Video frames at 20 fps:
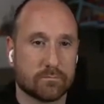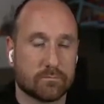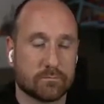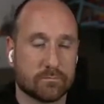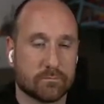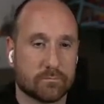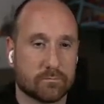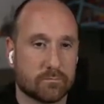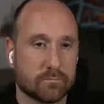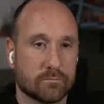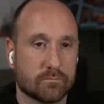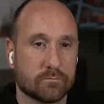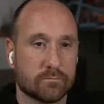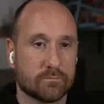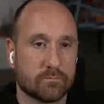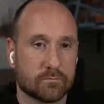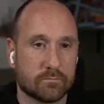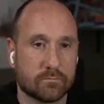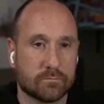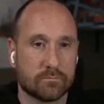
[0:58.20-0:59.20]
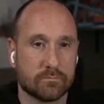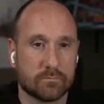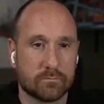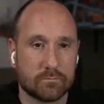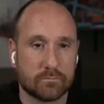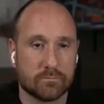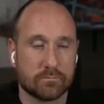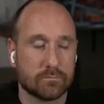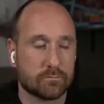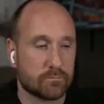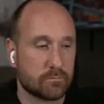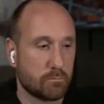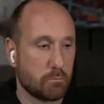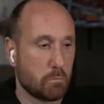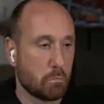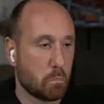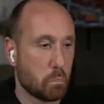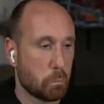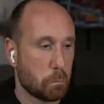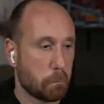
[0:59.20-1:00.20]

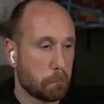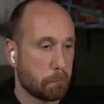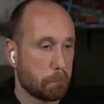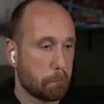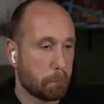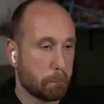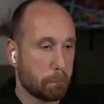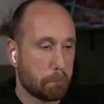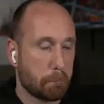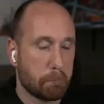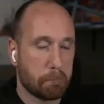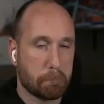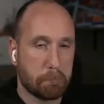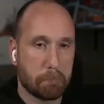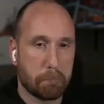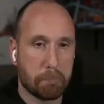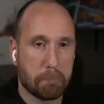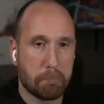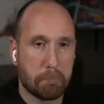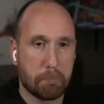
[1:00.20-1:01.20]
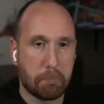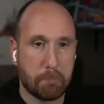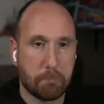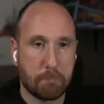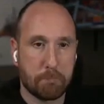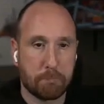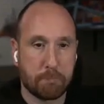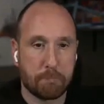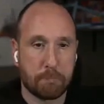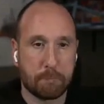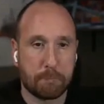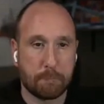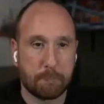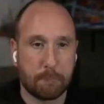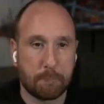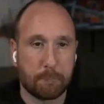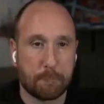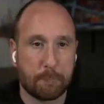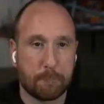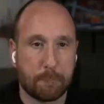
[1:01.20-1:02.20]

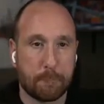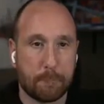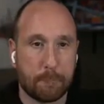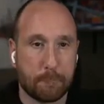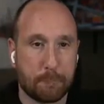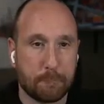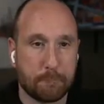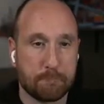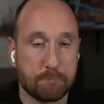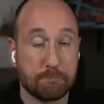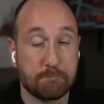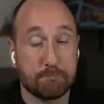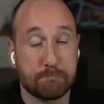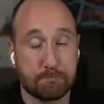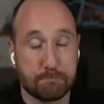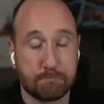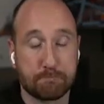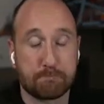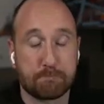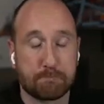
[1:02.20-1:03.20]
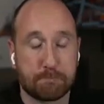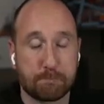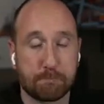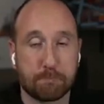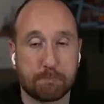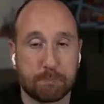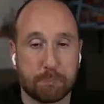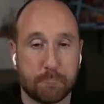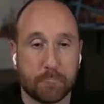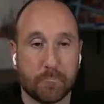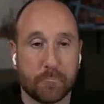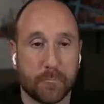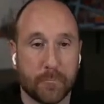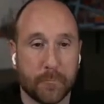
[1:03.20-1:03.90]
The person shown says nothing.